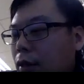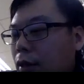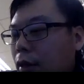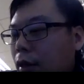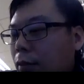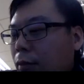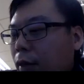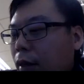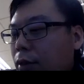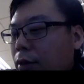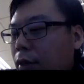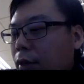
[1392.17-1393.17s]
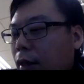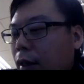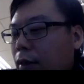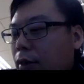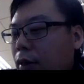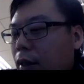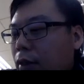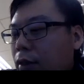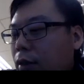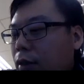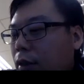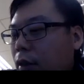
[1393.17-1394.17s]
So given a geodesic,
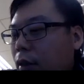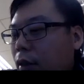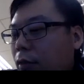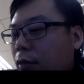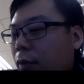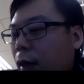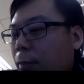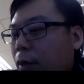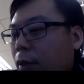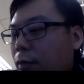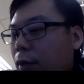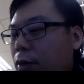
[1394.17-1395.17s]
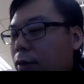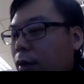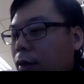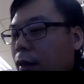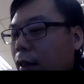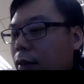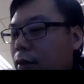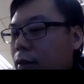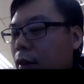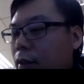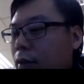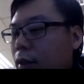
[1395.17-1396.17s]
a fiber over
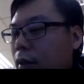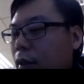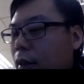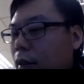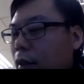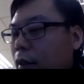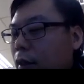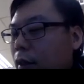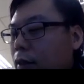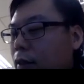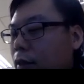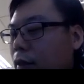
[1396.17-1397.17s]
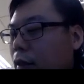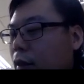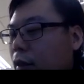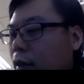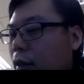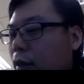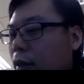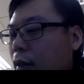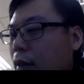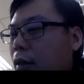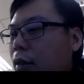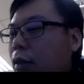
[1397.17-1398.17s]
geodesic is
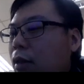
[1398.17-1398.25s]
uh,